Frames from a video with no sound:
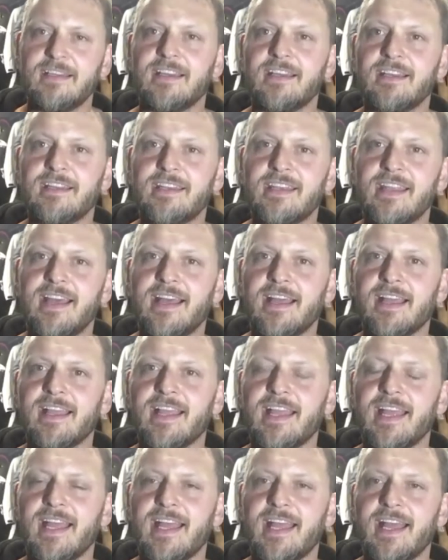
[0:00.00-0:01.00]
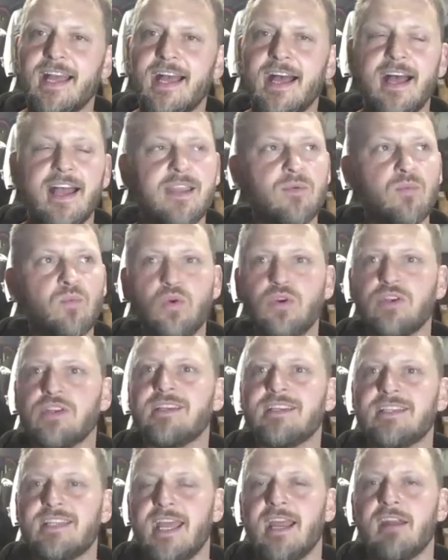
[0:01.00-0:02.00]
and I
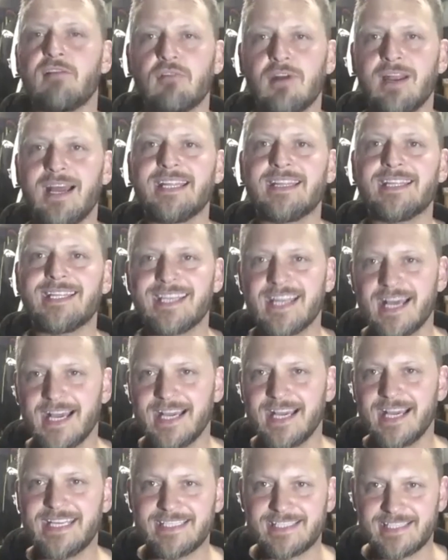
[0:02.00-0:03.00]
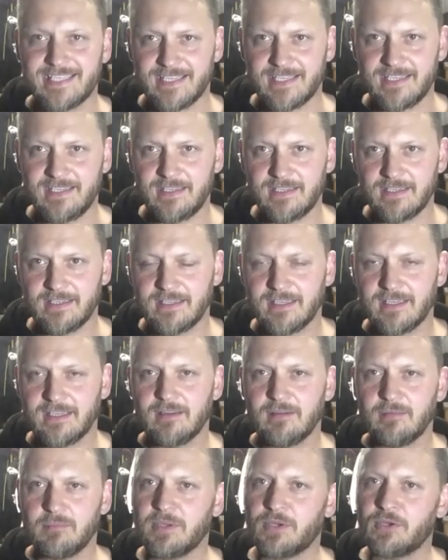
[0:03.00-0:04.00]
wouldn't dare ride the 90
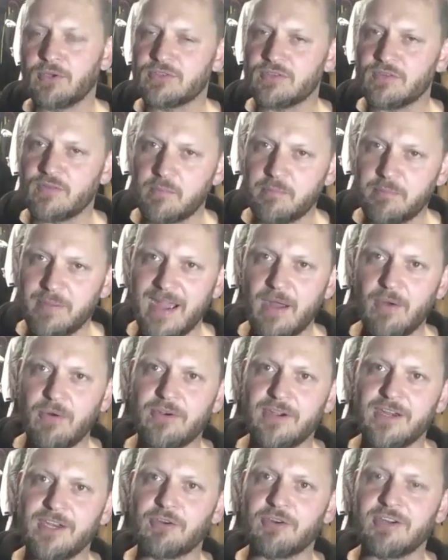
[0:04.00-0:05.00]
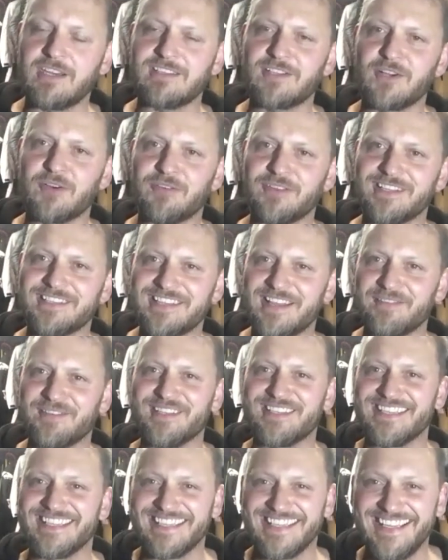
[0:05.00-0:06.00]
because of the power increase over the
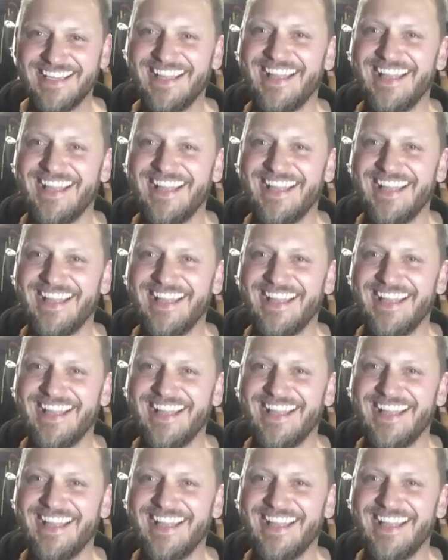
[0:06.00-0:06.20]
70.